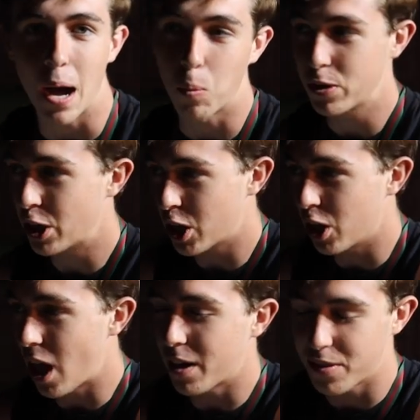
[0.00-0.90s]
I took a
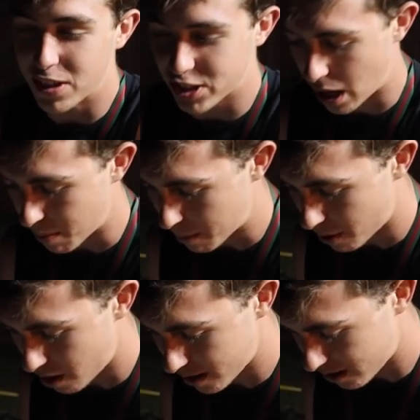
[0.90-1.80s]
lot of the fish out of my
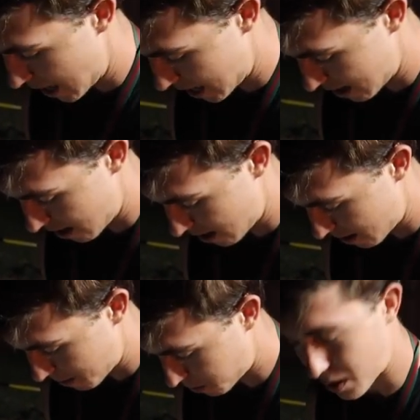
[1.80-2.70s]
pond, and uh,
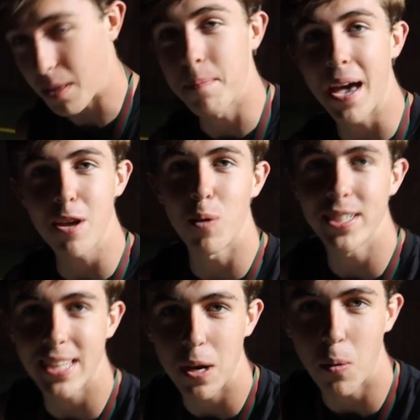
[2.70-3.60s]
one of the main
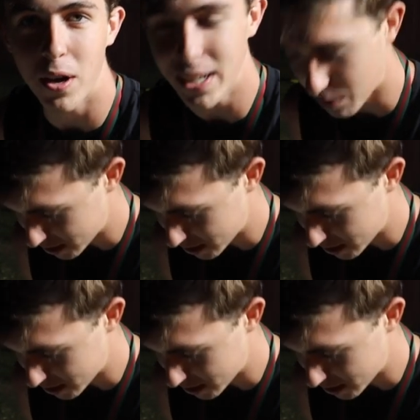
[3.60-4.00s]
ones that I wanted